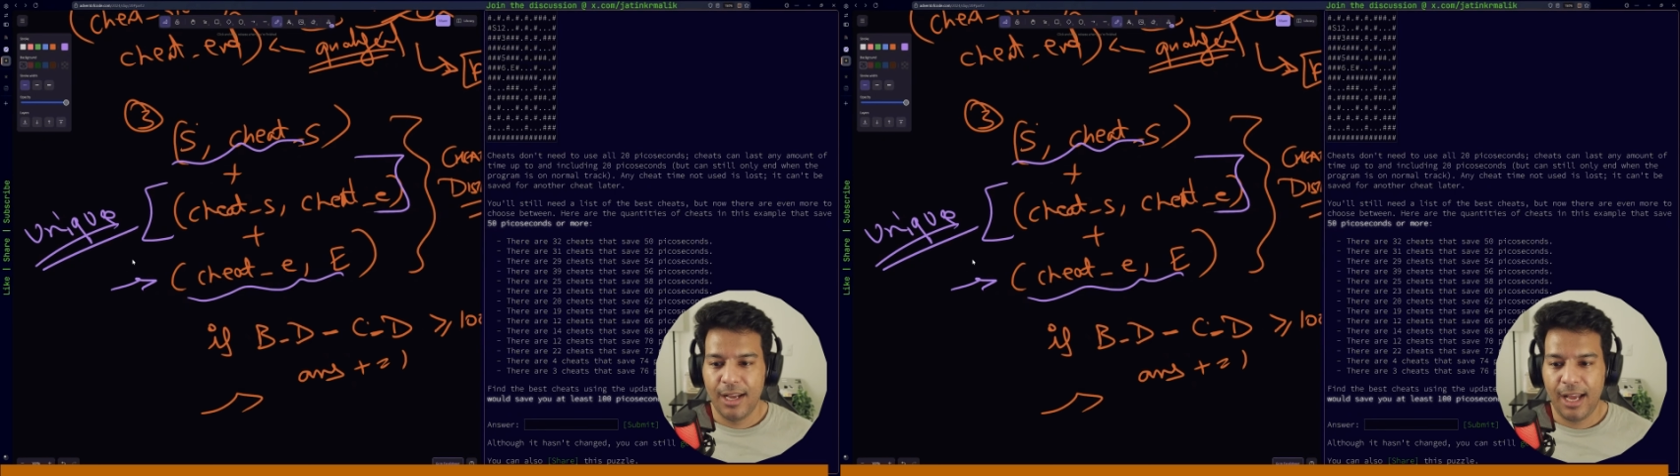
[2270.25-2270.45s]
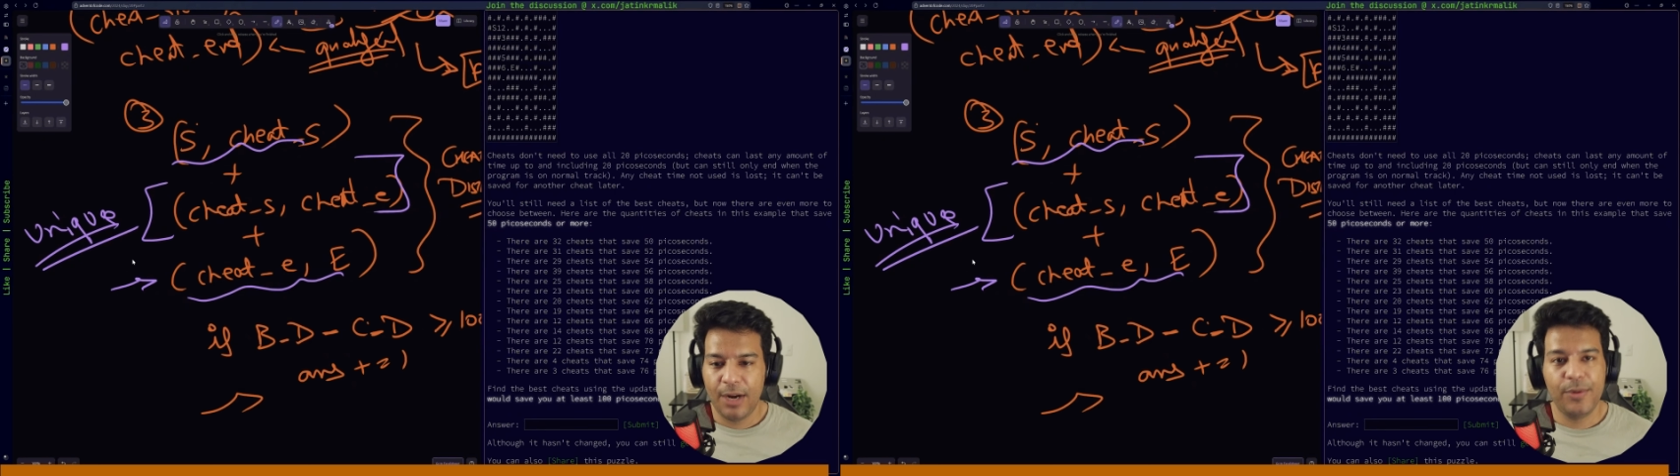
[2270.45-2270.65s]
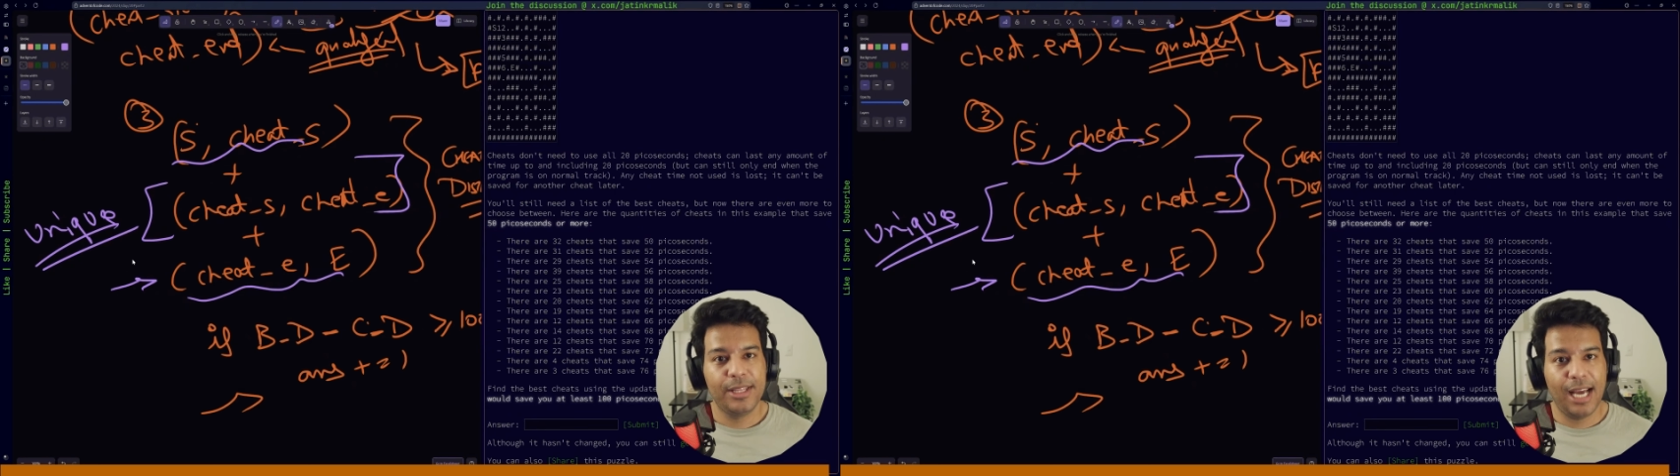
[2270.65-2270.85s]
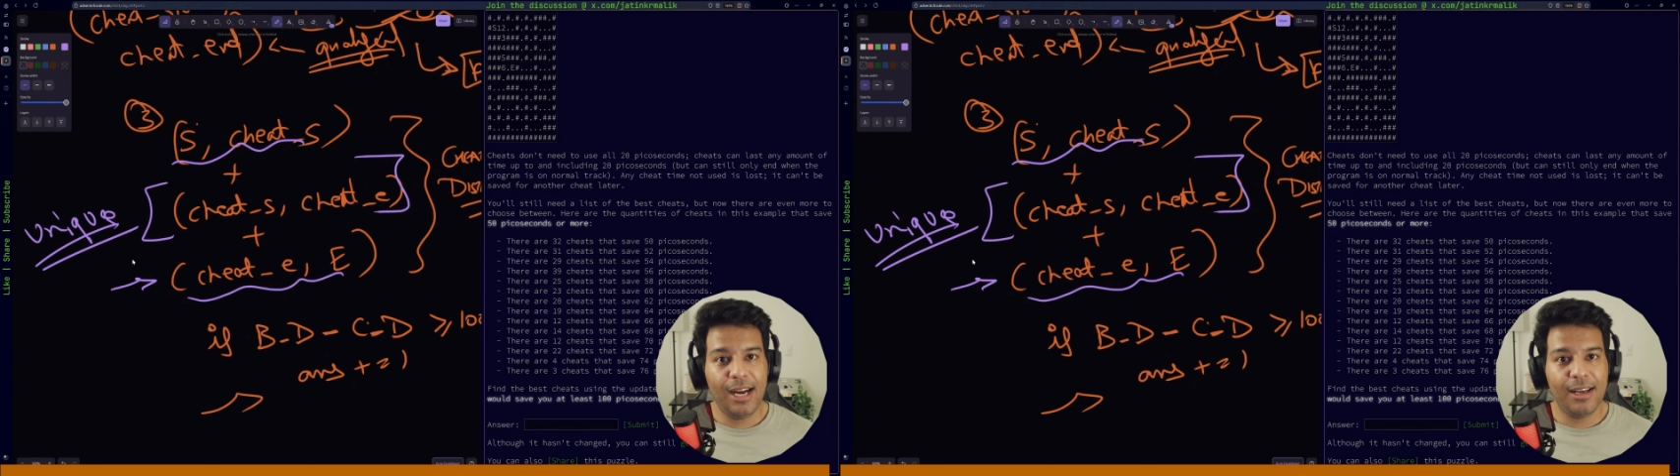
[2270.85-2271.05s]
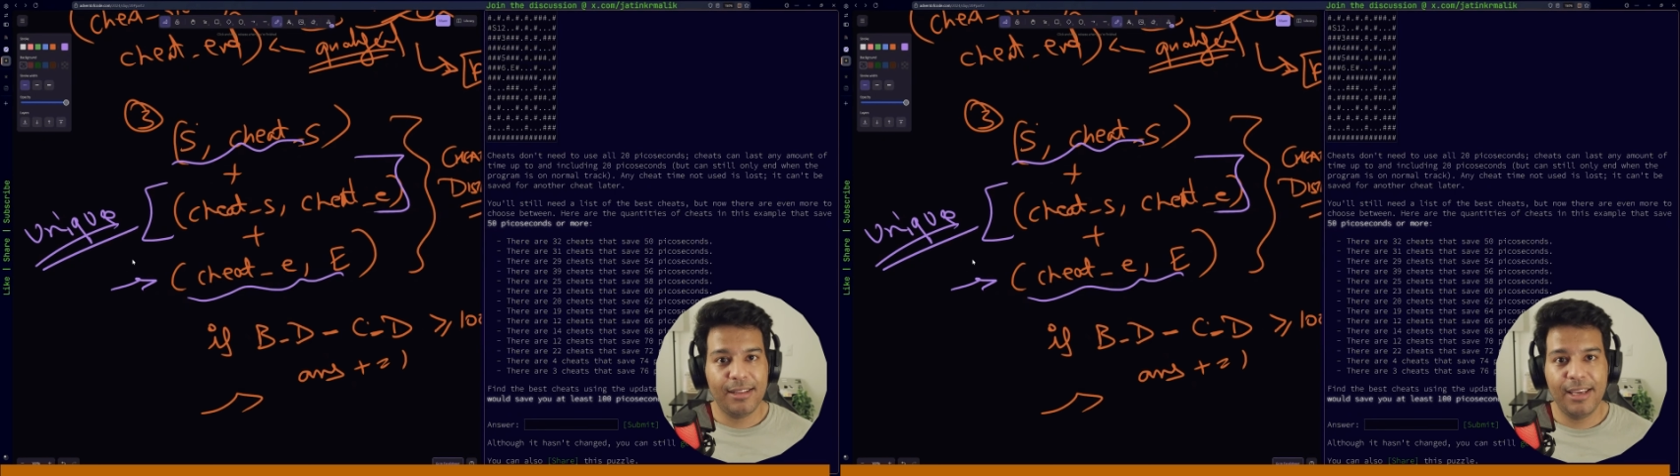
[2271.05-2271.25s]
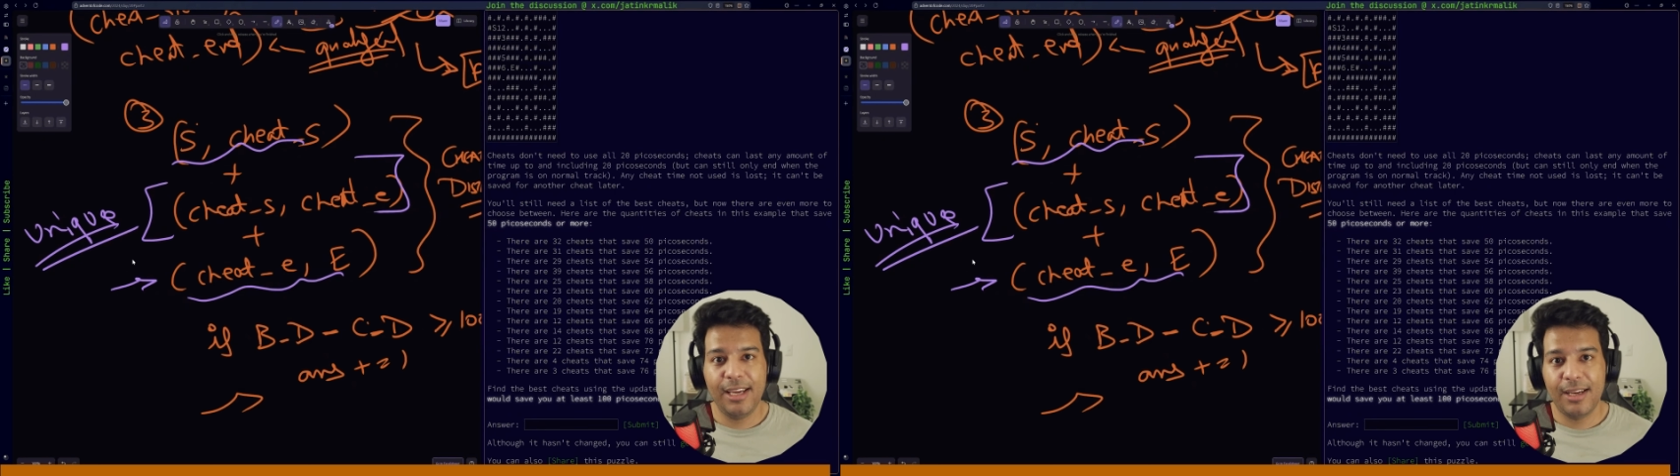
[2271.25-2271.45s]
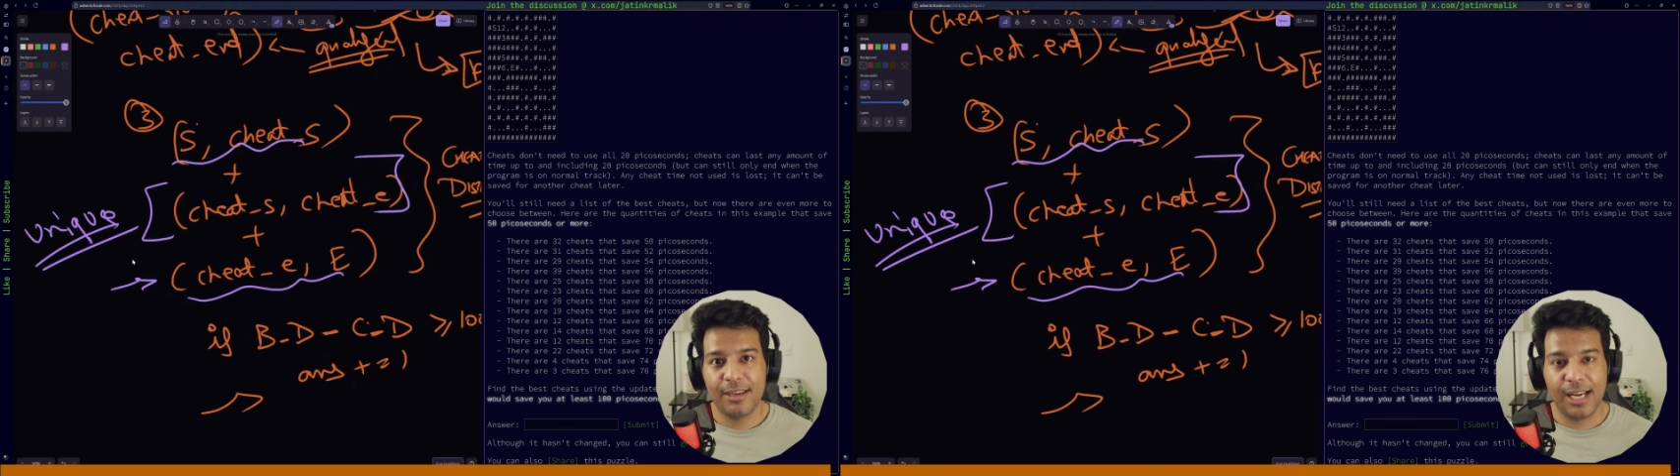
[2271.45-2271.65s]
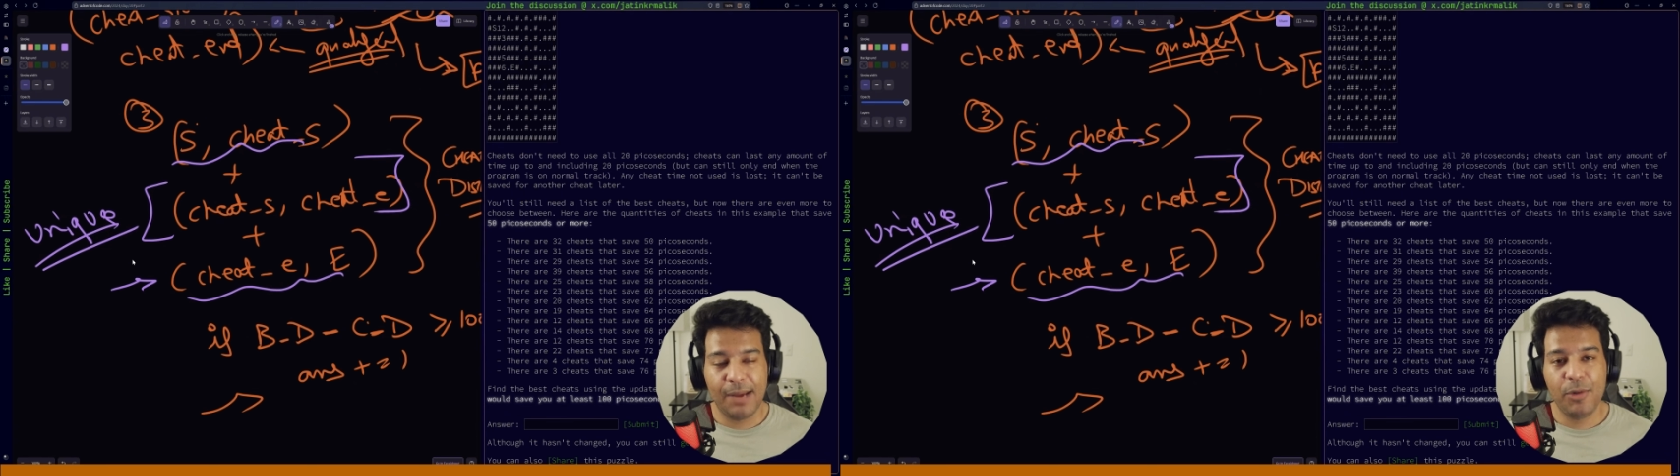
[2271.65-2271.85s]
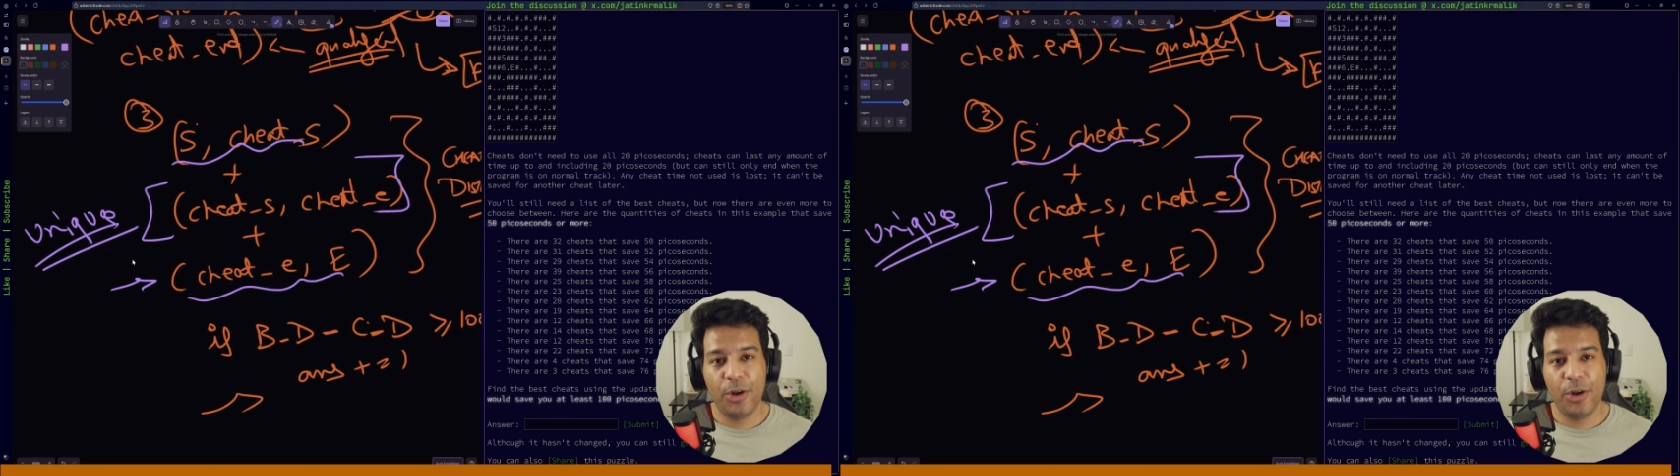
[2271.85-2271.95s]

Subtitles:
And with that, I think I'm